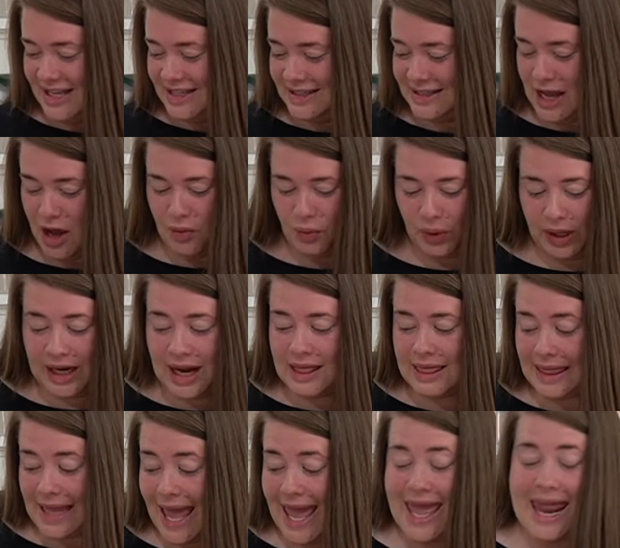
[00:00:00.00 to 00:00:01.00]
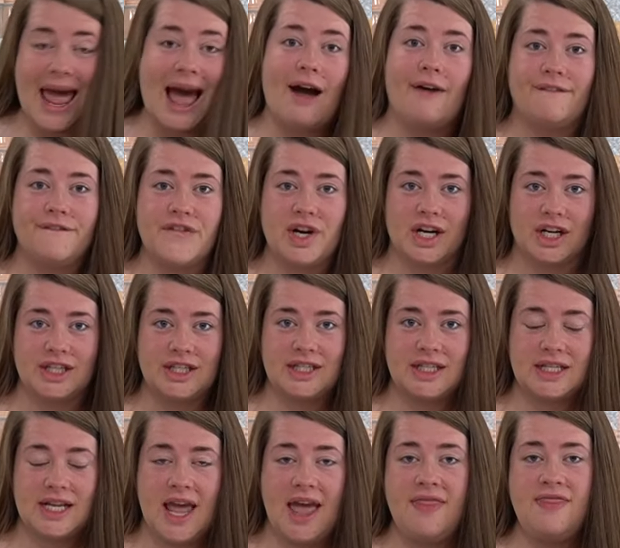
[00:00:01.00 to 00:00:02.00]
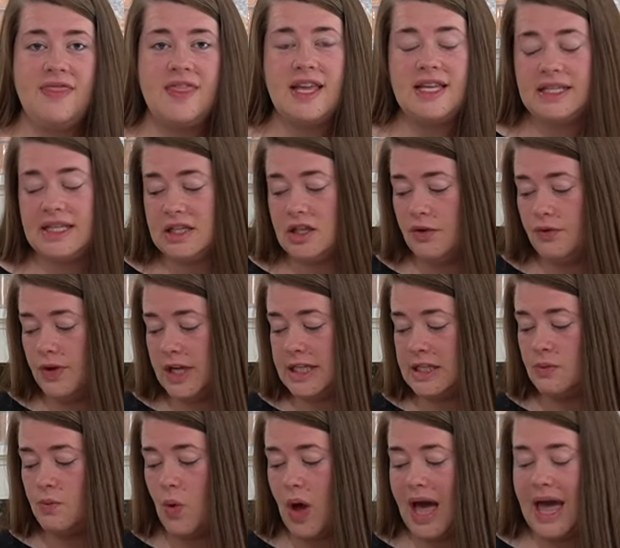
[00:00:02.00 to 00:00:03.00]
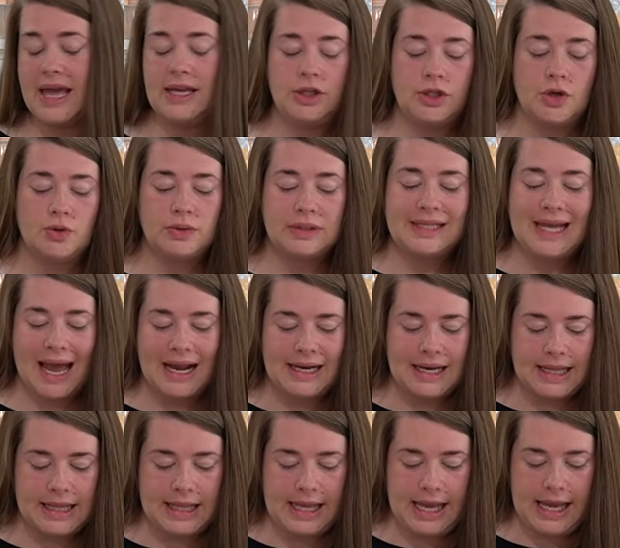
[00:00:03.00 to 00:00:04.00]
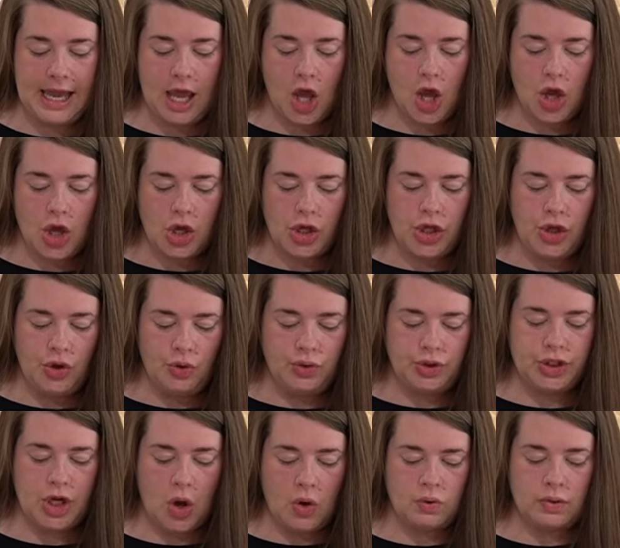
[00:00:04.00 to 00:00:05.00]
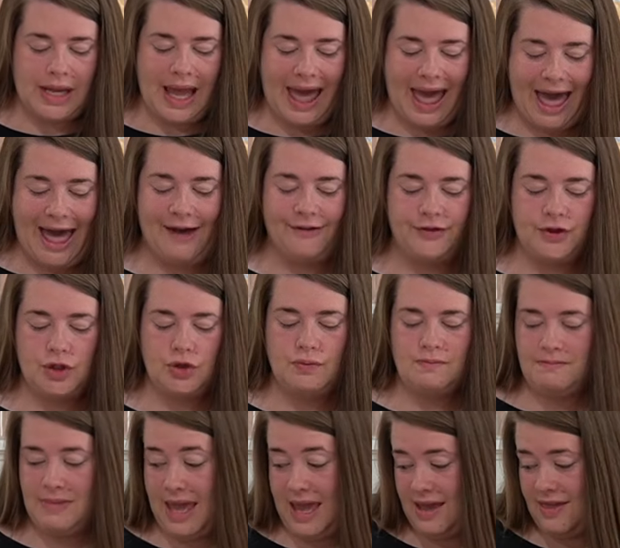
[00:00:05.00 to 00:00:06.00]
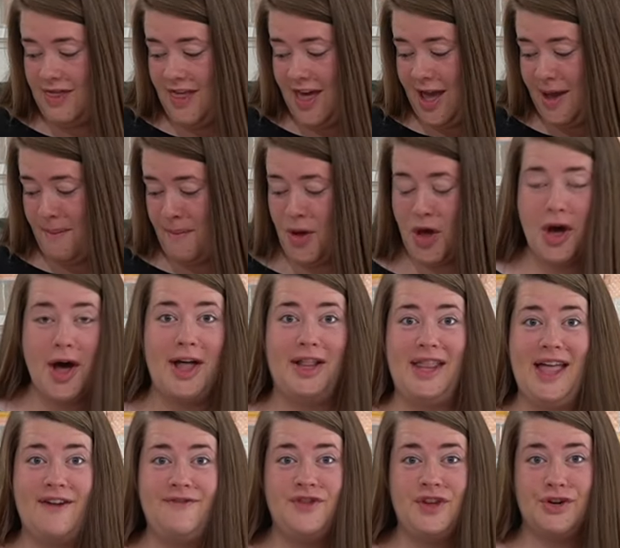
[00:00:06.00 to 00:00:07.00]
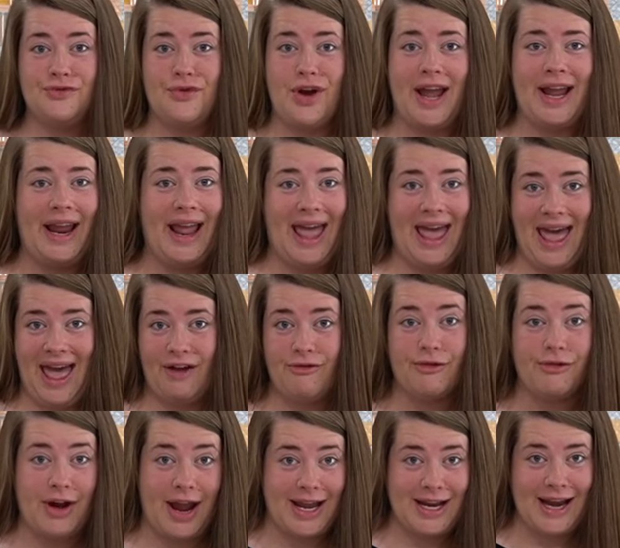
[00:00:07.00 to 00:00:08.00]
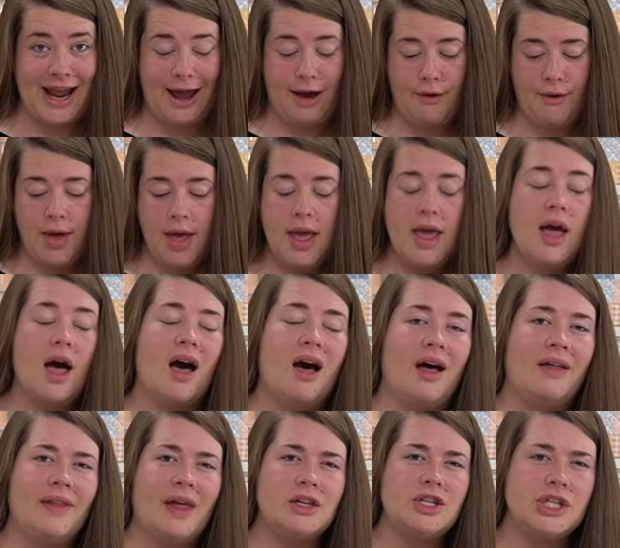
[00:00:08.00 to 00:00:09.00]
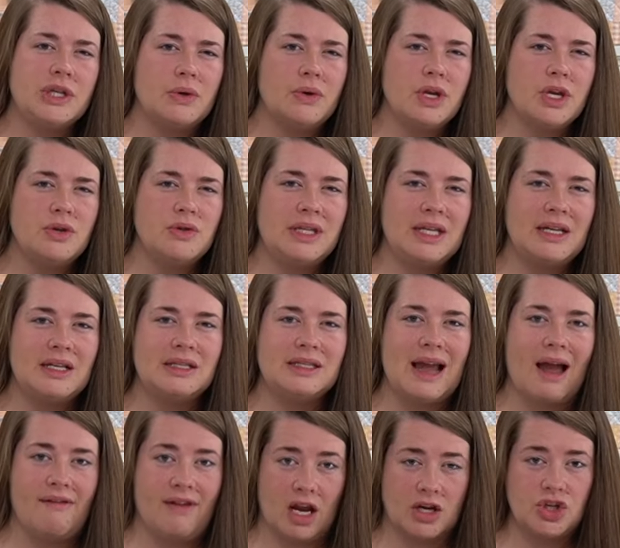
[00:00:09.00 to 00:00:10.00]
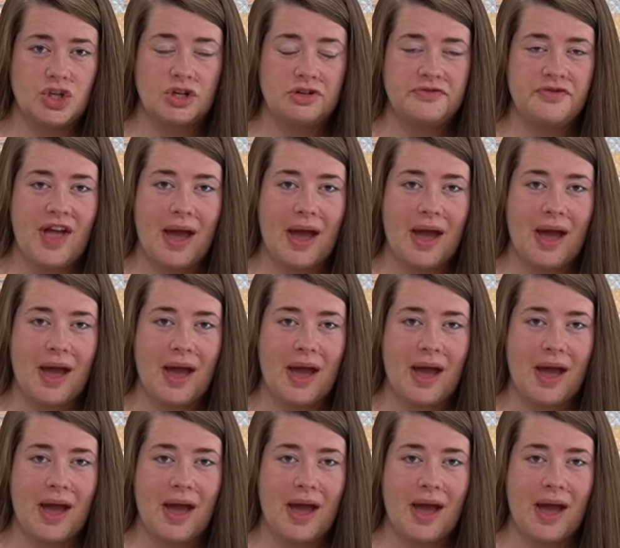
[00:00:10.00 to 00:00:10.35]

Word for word: So we're gonna lay it out first. And this is the reason why, so technically you don't have to make them a left and a right right now. Unless you're using directional